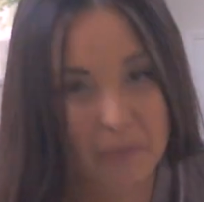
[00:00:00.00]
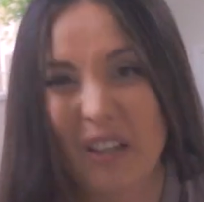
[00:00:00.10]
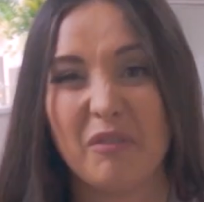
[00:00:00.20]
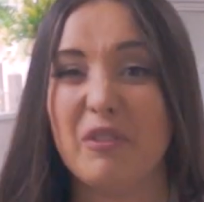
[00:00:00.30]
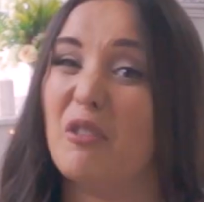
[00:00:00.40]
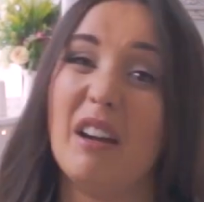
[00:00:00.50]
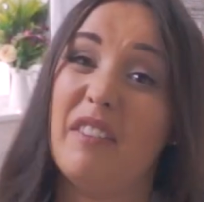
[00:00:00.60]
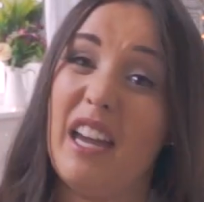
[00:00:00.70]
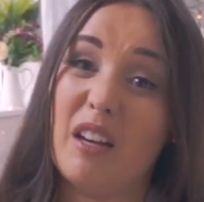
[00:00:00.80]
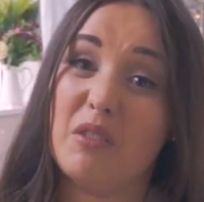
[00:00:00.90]
But for
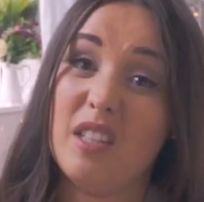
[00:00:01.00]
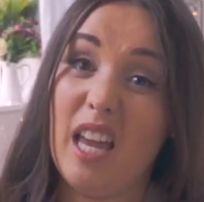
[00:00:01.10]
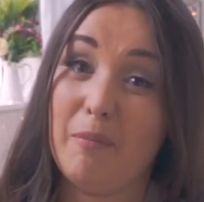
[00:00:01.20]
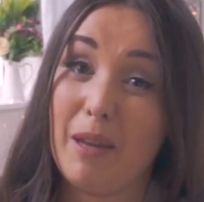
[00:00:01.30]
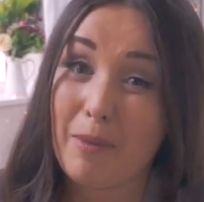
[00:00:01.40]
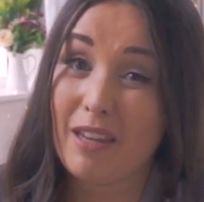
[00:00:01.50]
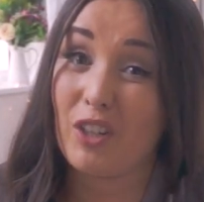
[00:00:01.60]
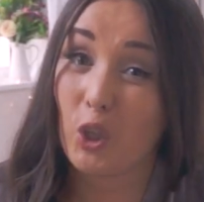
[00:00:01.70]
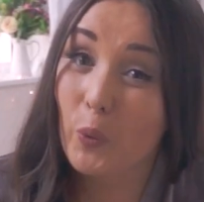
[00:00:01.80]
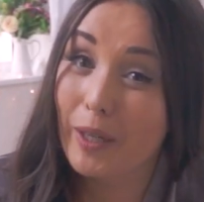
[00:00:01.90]
around the house and maybe
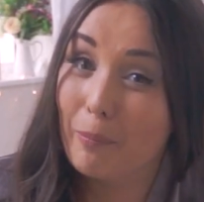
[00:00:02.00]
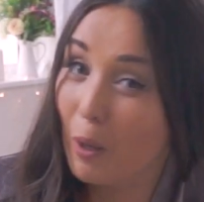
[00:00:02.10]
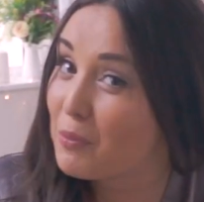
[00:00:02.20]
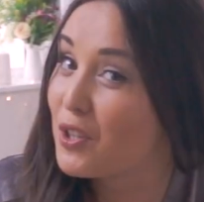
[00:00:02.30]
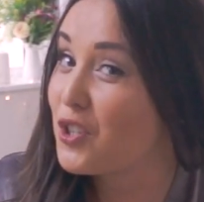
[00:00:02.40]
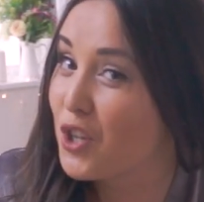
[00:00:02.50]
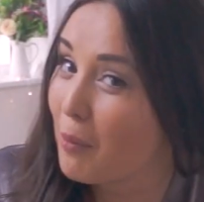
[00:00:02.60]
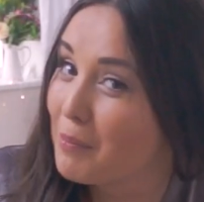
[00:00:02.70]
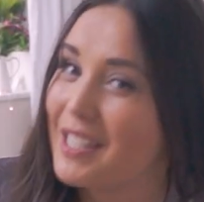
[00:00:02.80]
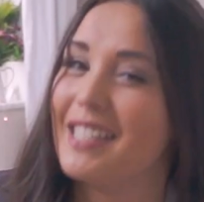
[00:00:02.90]
even a quick pop to the
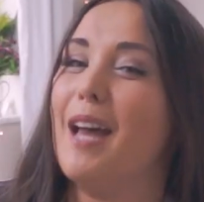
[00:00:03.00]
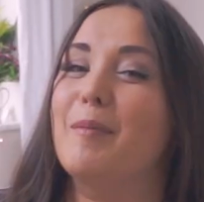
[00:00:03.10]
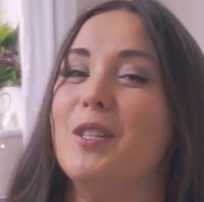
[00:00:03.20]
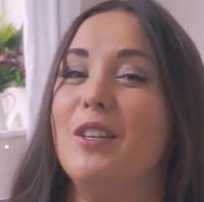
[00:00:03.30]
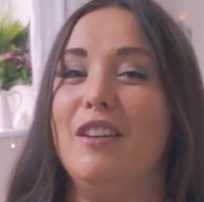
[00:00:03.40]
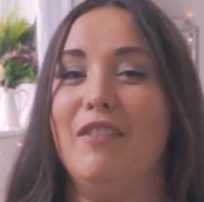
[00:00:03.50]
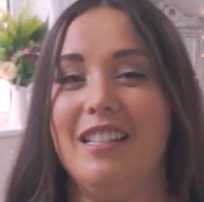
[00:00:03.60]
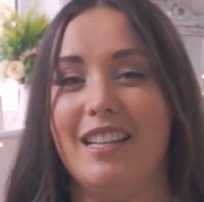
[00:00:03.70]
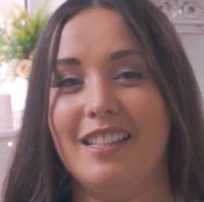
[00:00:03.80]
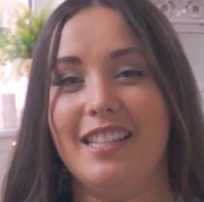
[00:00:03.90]
shops, it's absolutely
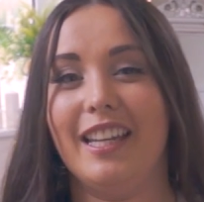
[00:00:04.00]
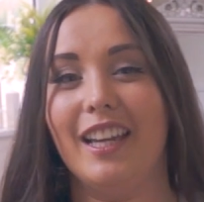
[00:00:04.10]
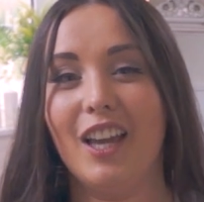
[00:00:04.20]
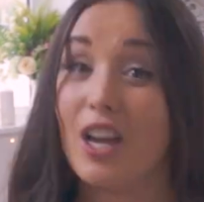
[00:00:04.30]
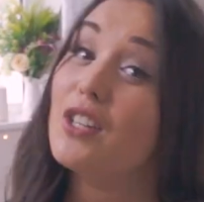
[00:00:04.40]
fantastic.